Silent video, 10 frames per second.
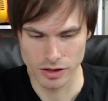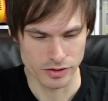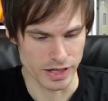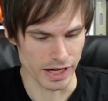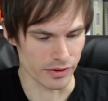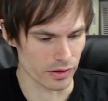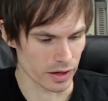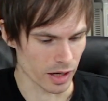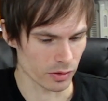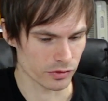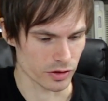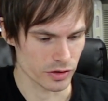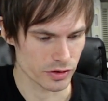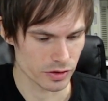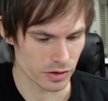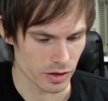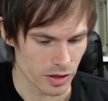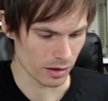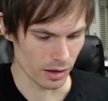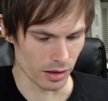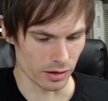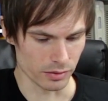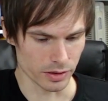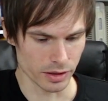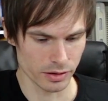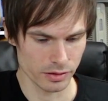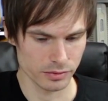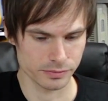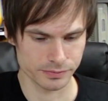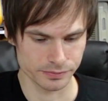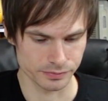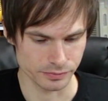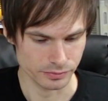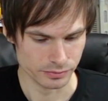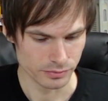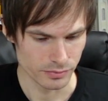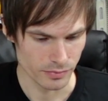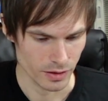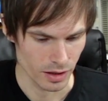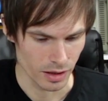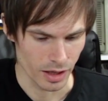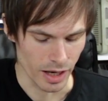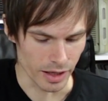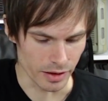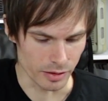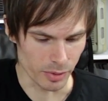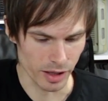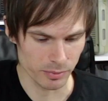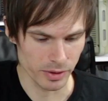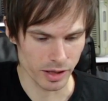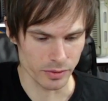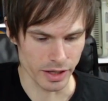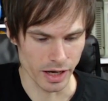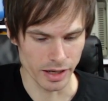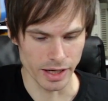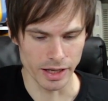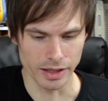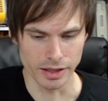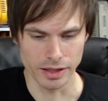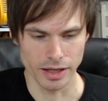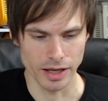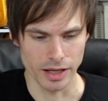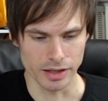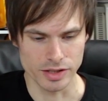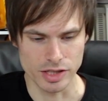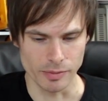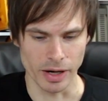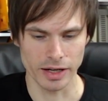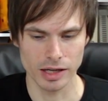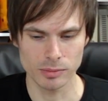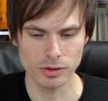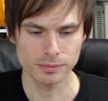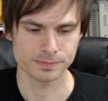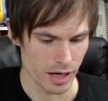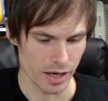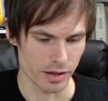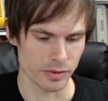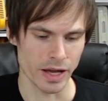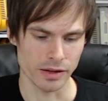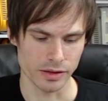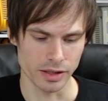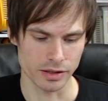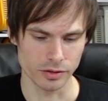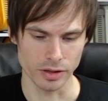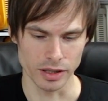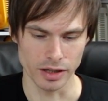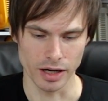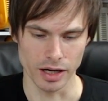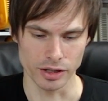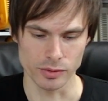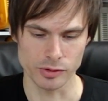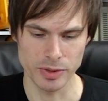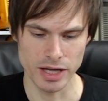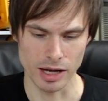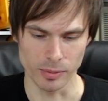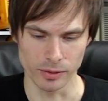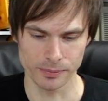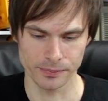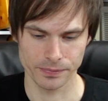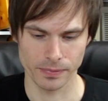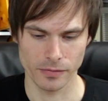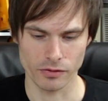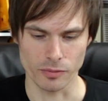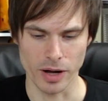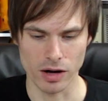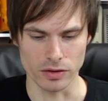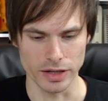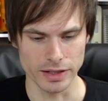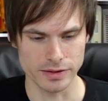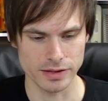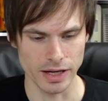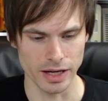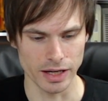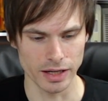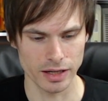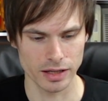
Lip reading: Take everything out first, and there we go. And in the bottom layer, we got an HDMI cable, and then we got the included USB cable for power. It's a